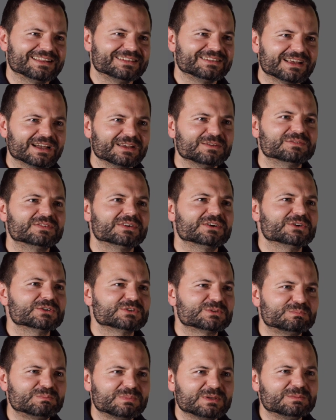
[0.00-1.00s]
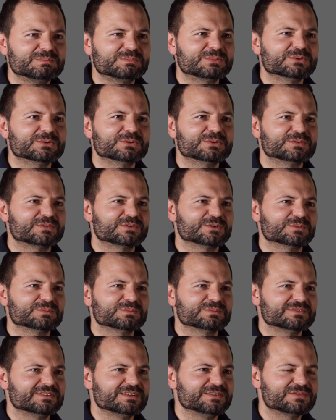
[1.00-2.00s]
diverse people
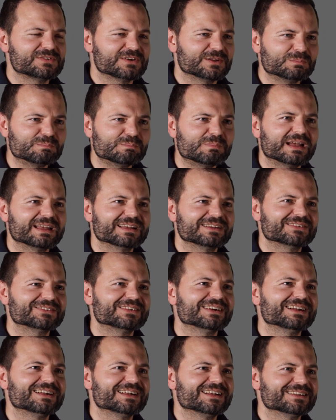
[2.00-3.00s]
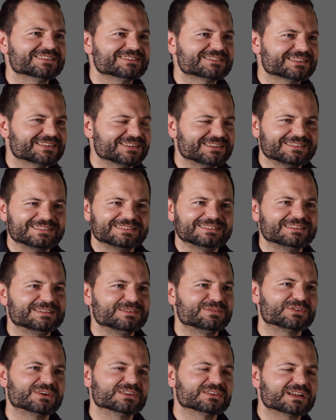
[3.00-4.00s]
from different backgrounds and
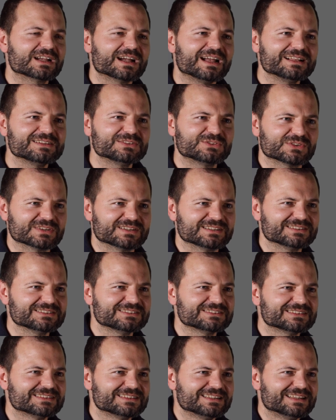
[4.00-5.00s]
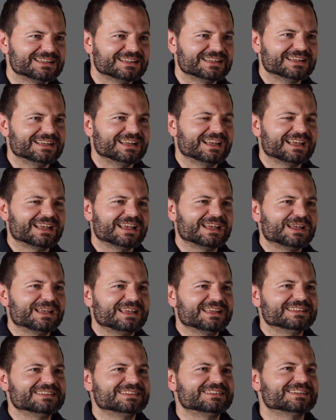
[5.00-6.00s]
different cultures,
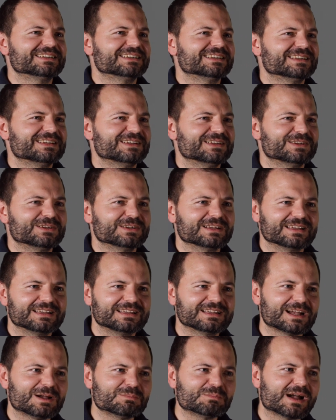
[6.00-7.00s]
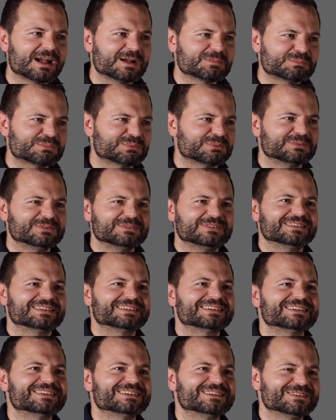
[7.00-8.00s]
and come up
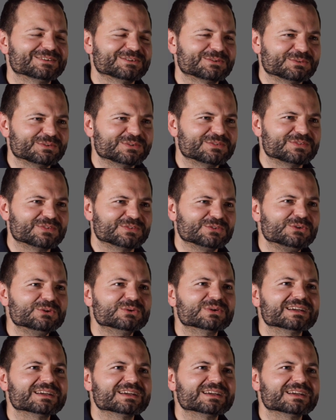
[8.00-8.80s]
with new